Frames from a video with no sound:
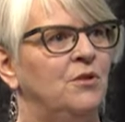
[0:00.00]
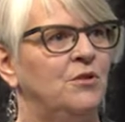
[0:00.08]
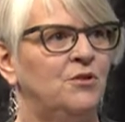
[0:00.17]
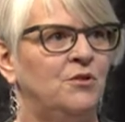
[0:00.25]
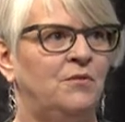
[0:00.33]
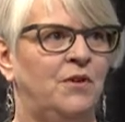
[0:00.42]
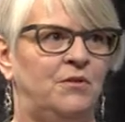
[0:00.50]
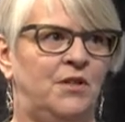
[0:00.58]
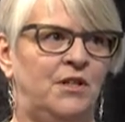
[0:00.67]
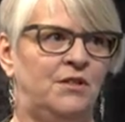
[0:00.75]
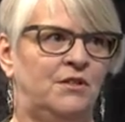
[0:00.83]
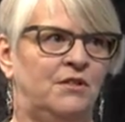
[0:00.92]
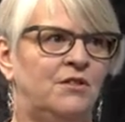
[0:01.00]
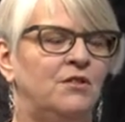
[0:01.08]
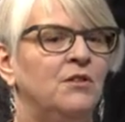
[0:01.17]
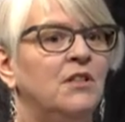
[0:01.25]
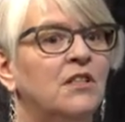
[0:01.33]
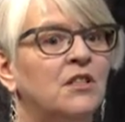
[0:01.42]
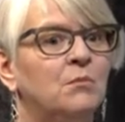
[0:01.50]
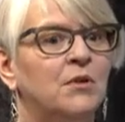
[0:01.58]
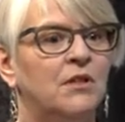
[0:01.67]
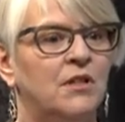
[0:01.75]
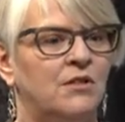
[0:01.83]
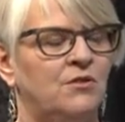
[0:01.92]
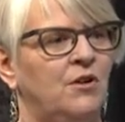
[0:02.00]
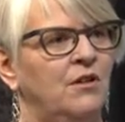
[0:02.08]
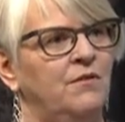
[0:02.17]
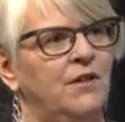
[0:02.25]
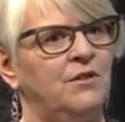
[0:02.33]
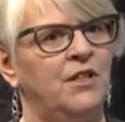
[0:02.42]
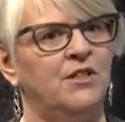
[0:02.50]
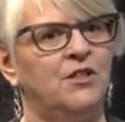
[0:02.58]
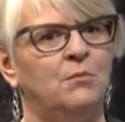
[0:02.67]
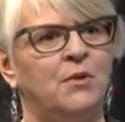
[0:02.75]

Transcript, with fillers: There's no foundation. So you need to build that strong foundation.